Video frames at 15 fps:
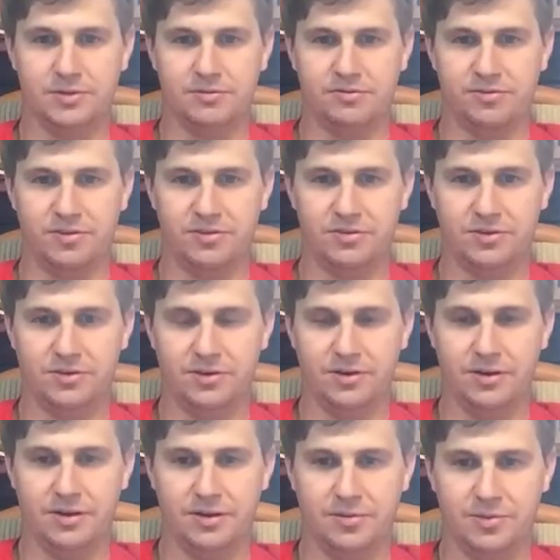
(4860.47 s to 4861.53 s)
of first
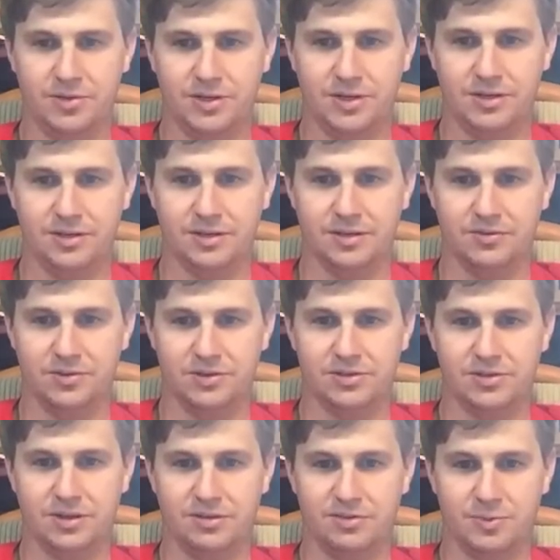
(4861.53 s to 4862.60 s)
starting out on a machine that gives you a
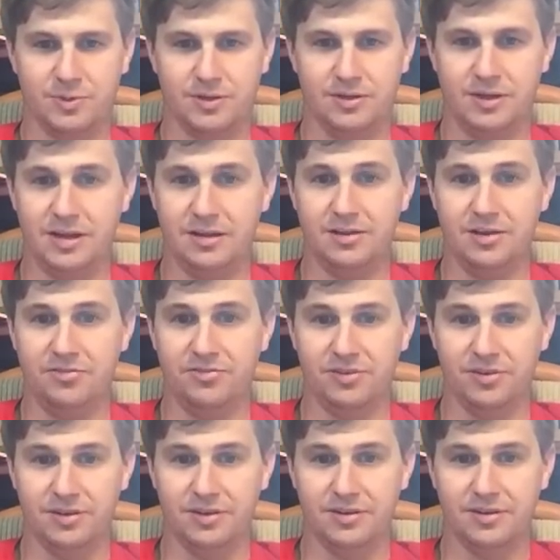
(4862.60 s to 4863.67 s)
soft spot. Yeah,
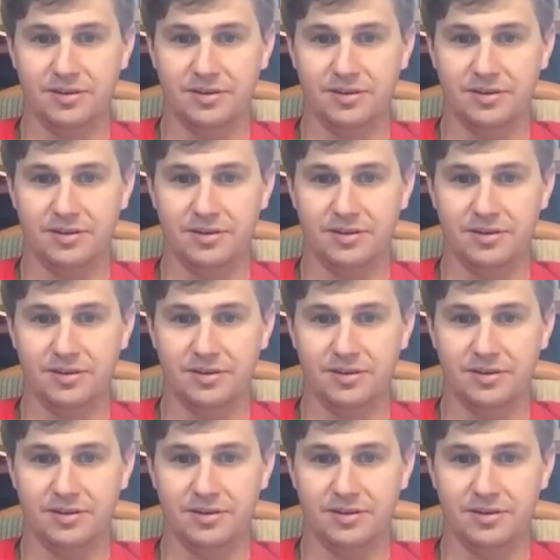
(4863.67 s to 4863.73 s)
definitely.